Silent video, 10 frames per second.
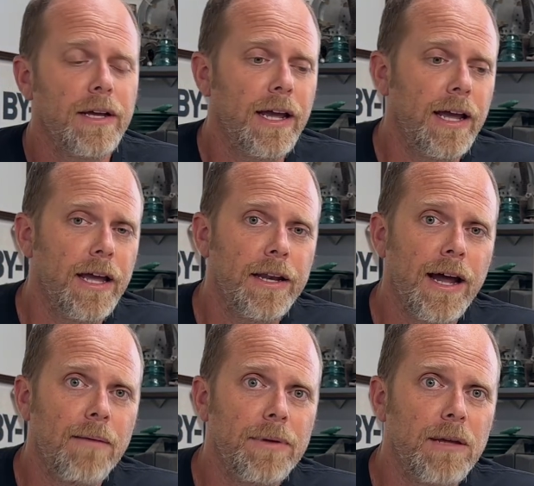and
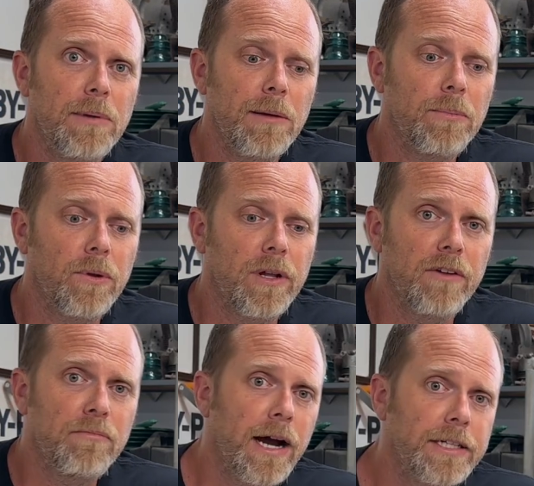not many people
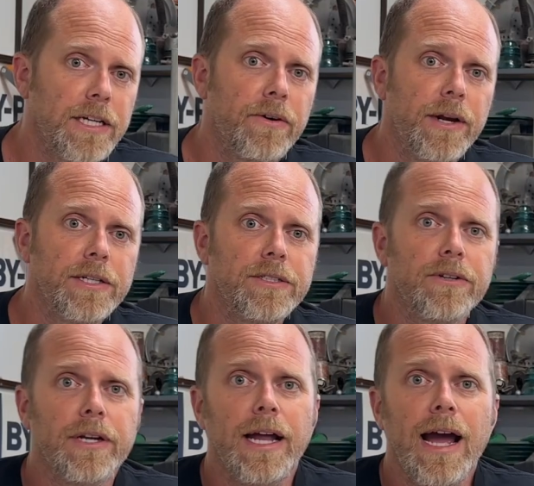of my generation
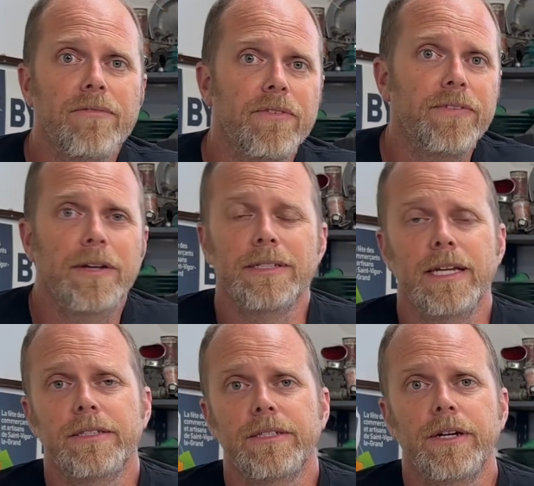are going to have the funds
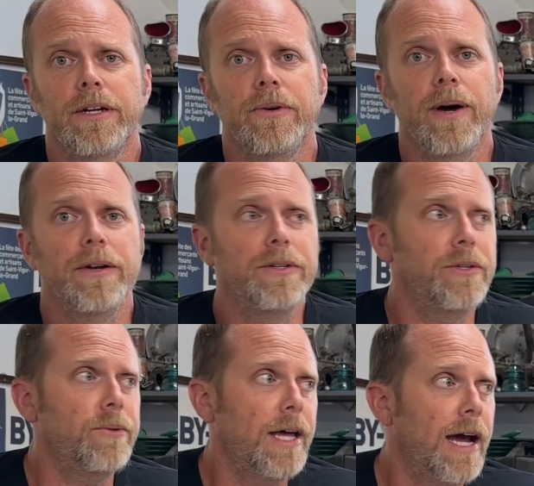necessary to go out and
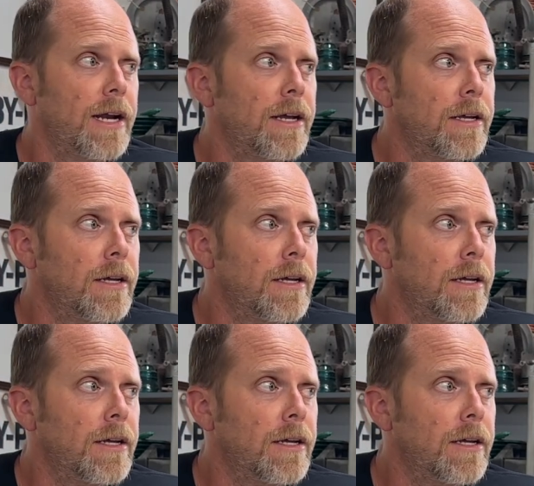do that.